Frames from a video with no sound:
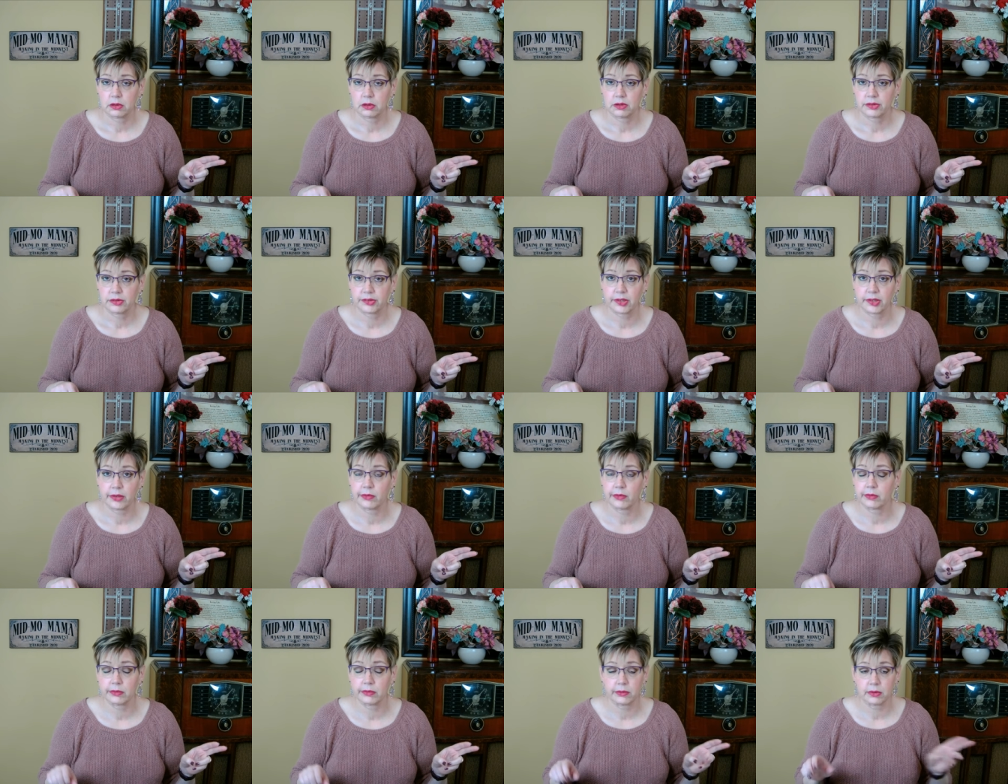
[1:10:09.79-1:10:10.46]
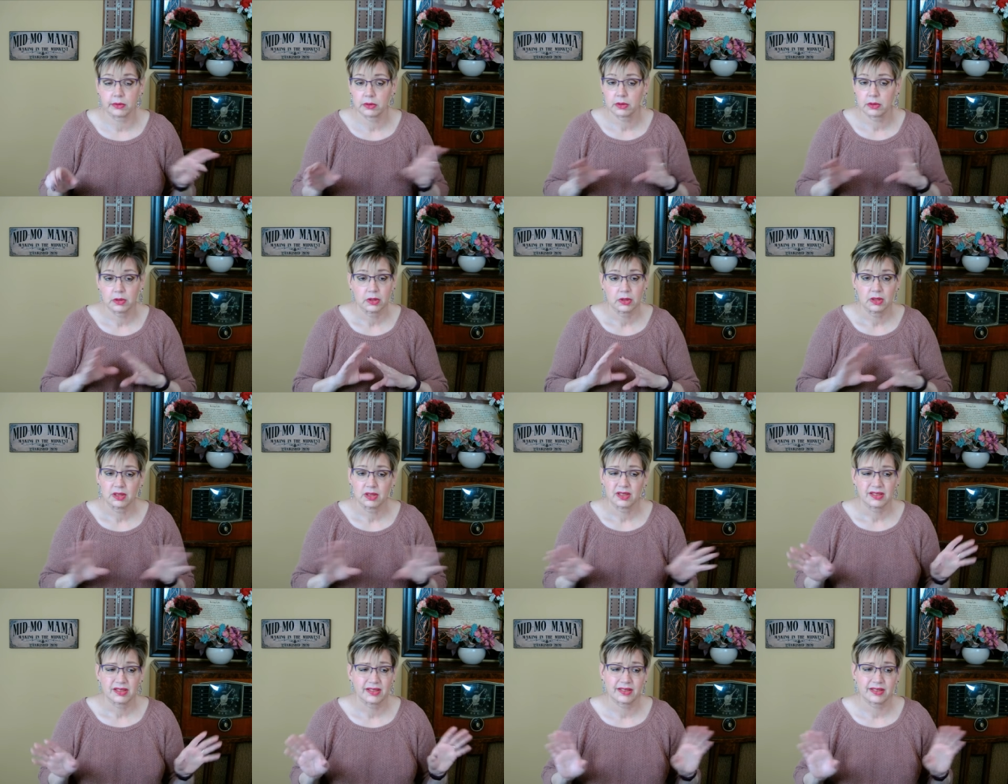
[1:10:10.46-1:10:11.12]
So
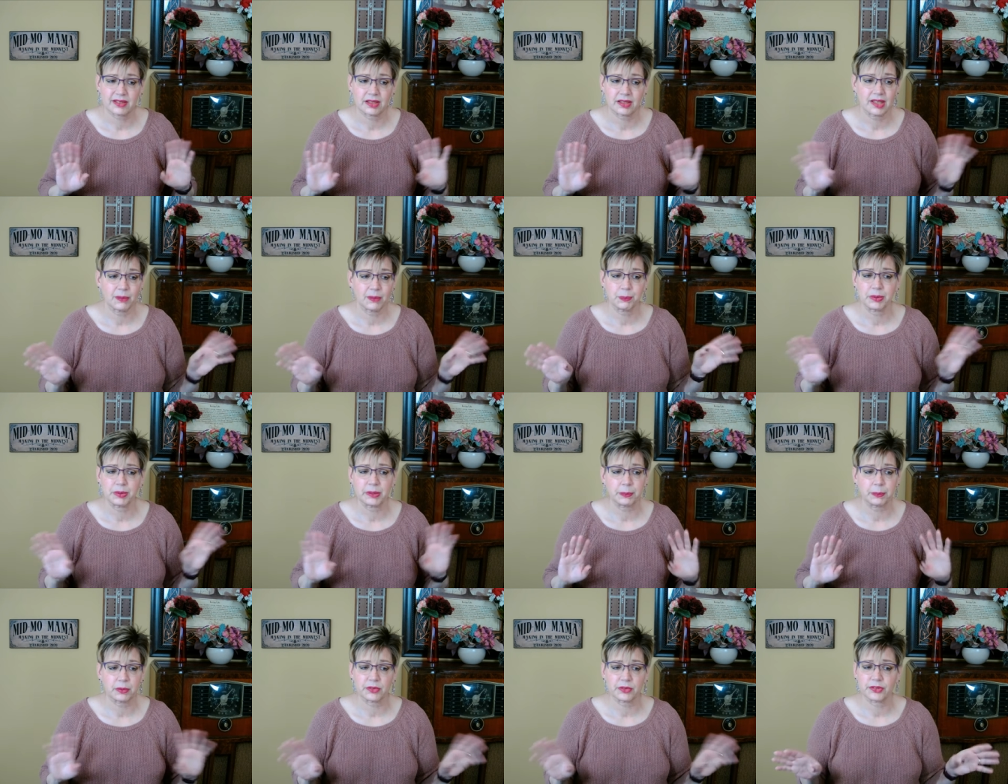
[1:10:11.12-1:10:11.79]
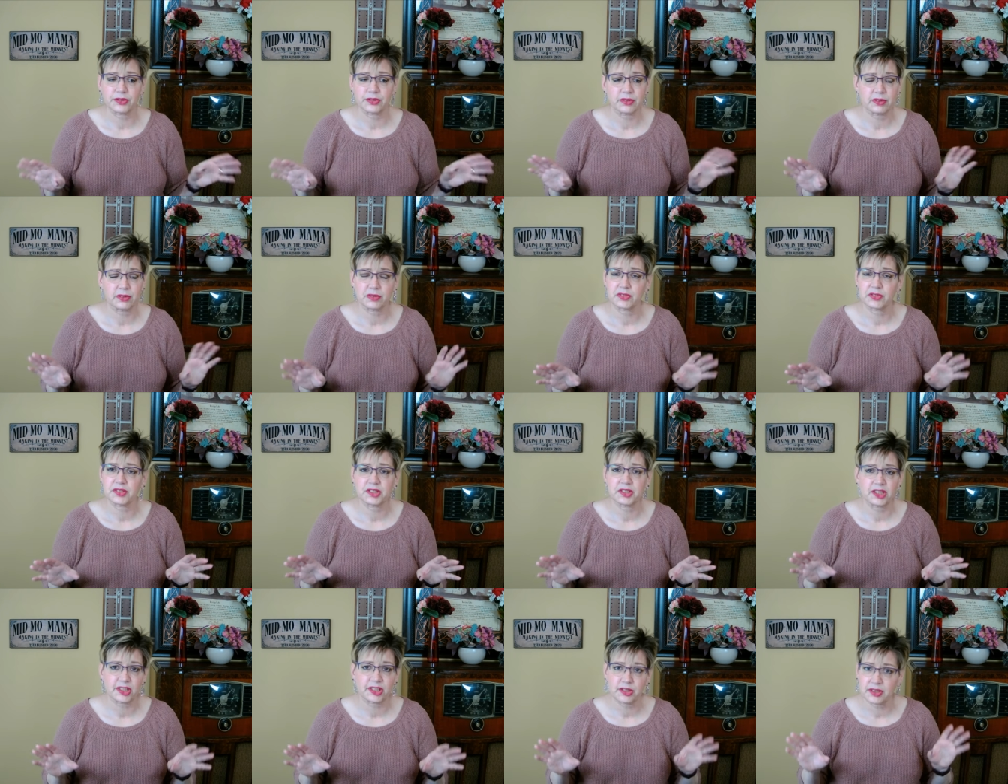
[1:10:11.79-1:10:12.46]
just let people
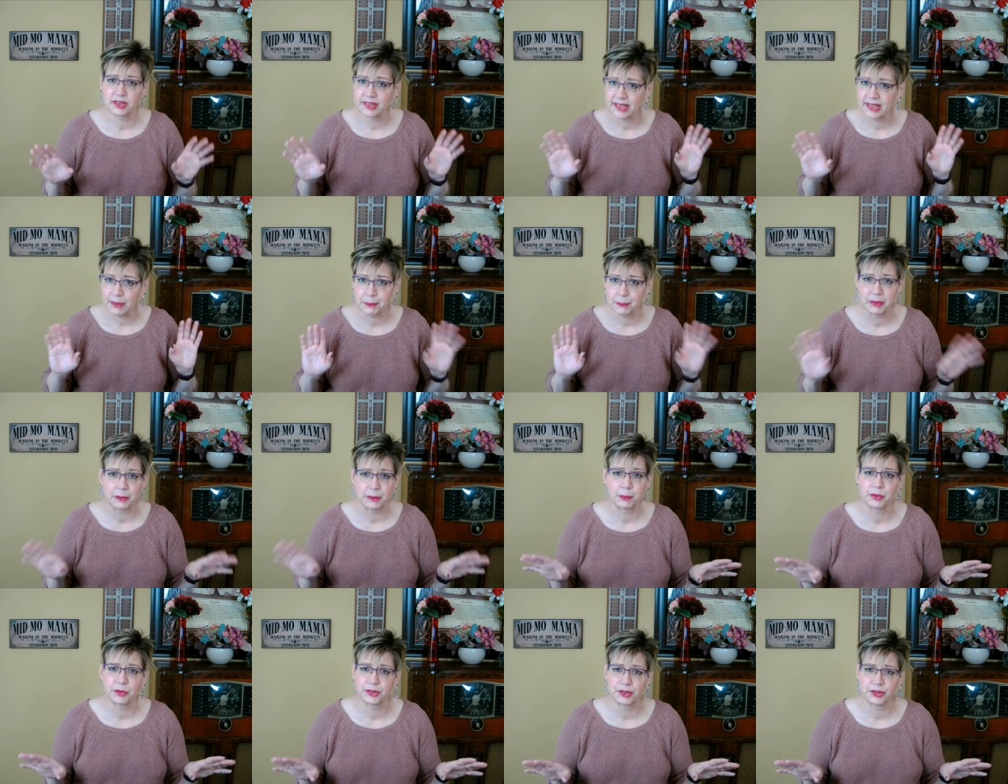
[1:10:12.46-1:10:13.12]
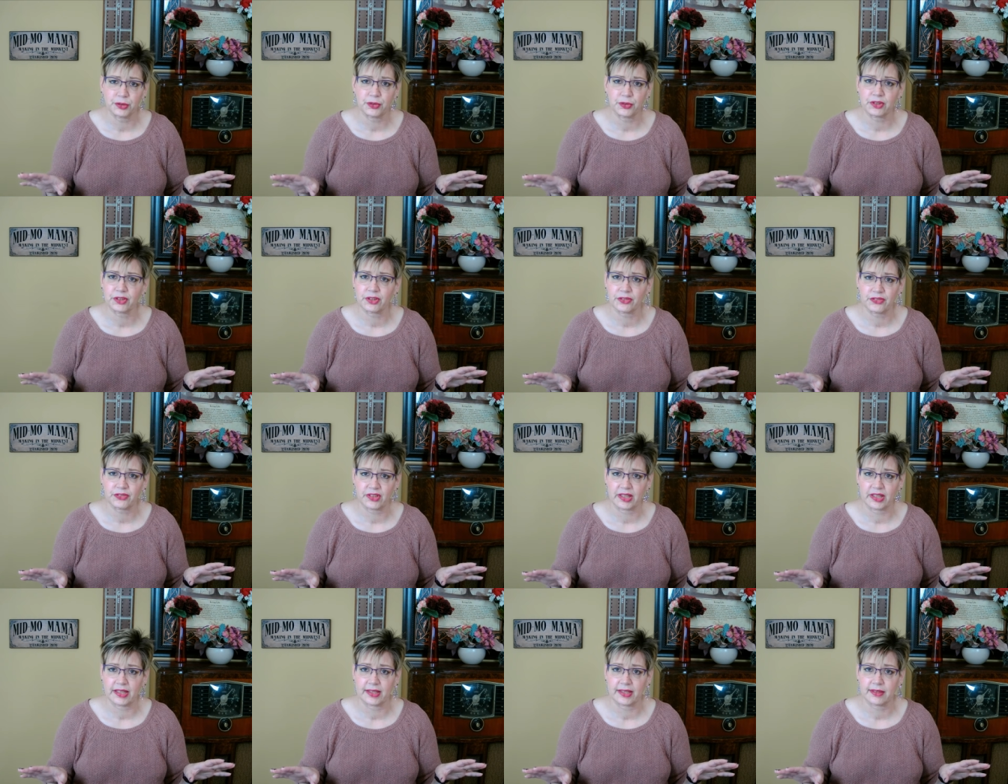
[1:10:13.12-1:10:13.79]
just let people do their
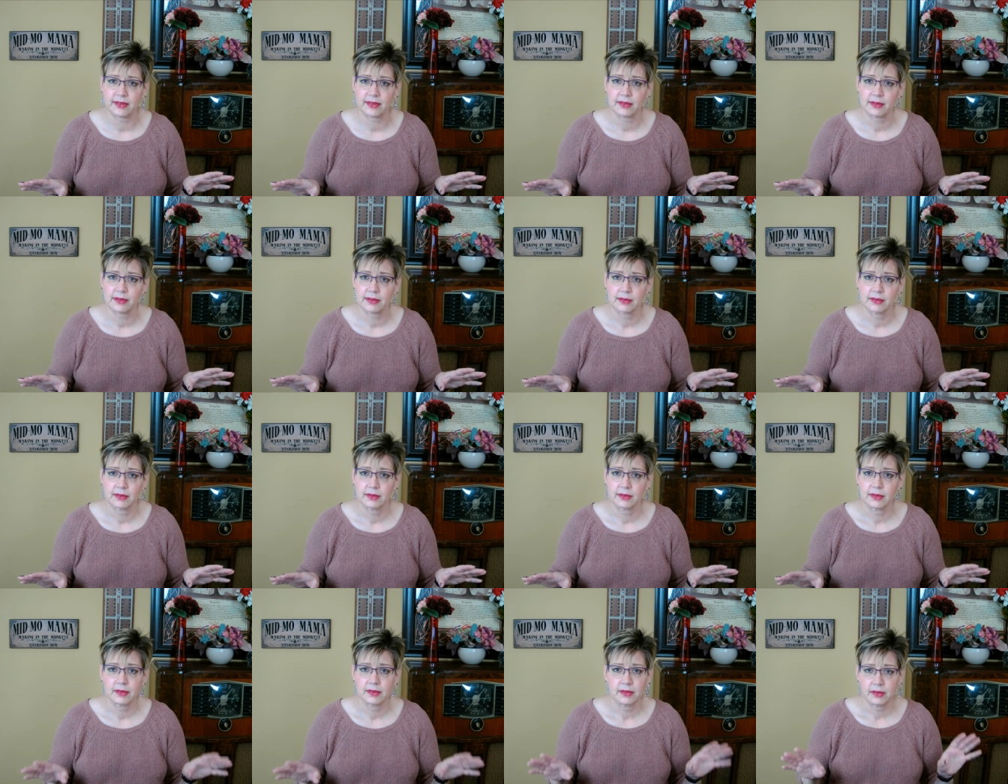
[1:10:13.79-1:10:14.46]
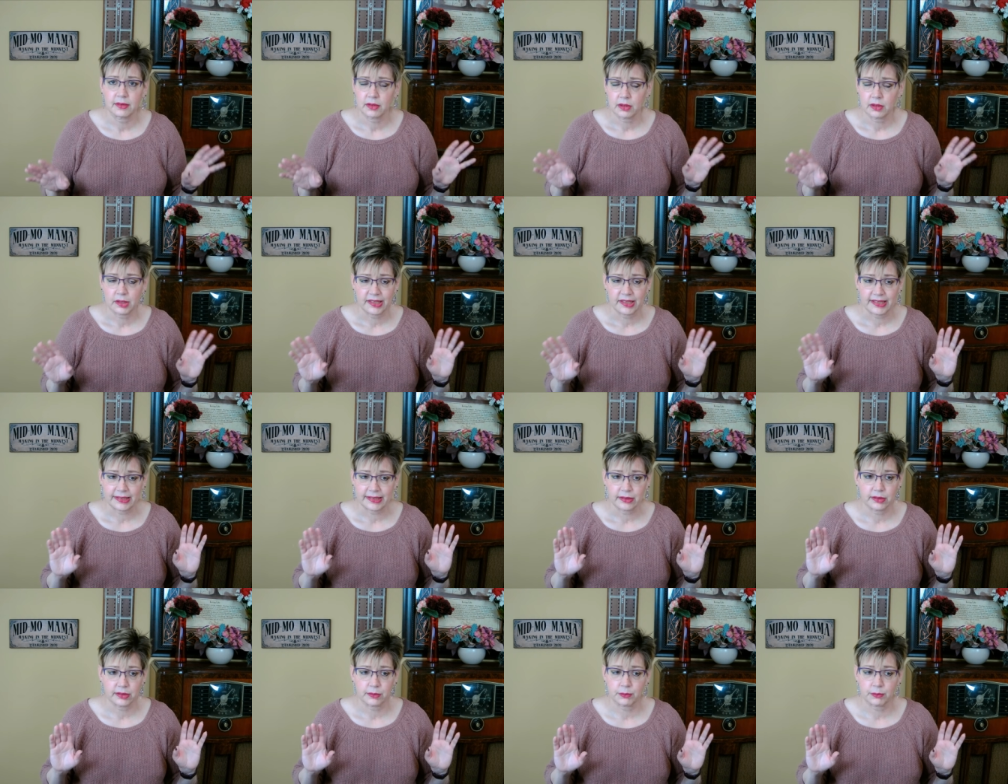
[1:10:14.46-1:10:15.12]
thing,
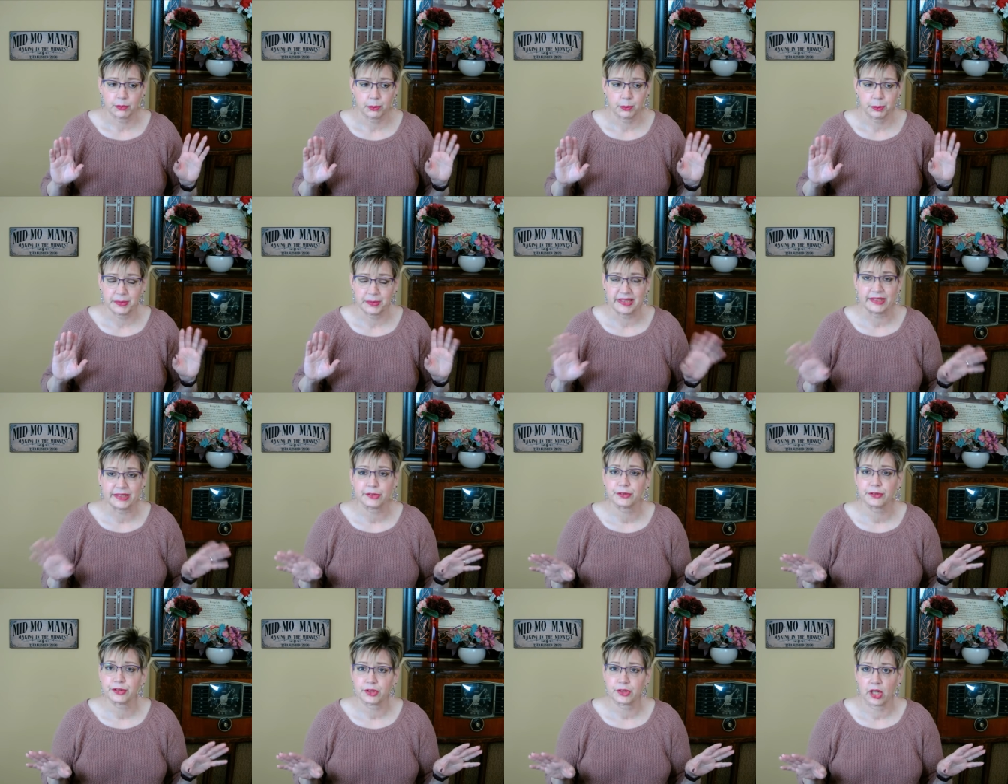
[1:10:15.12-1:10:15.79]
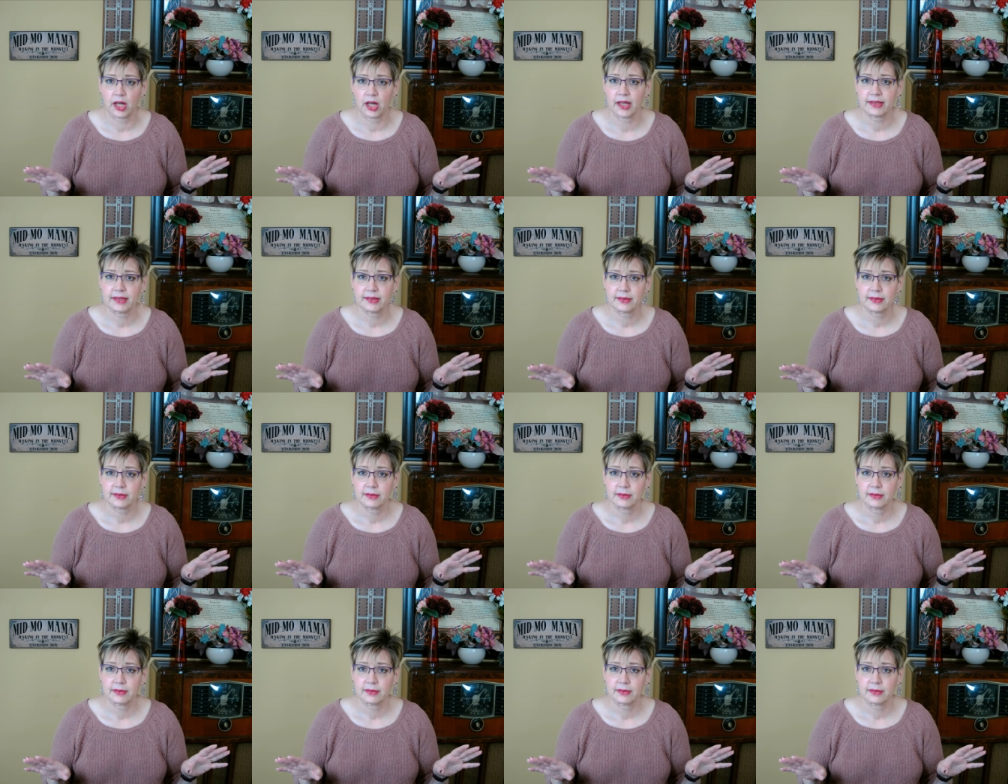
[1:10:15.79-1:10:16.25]
mean or not.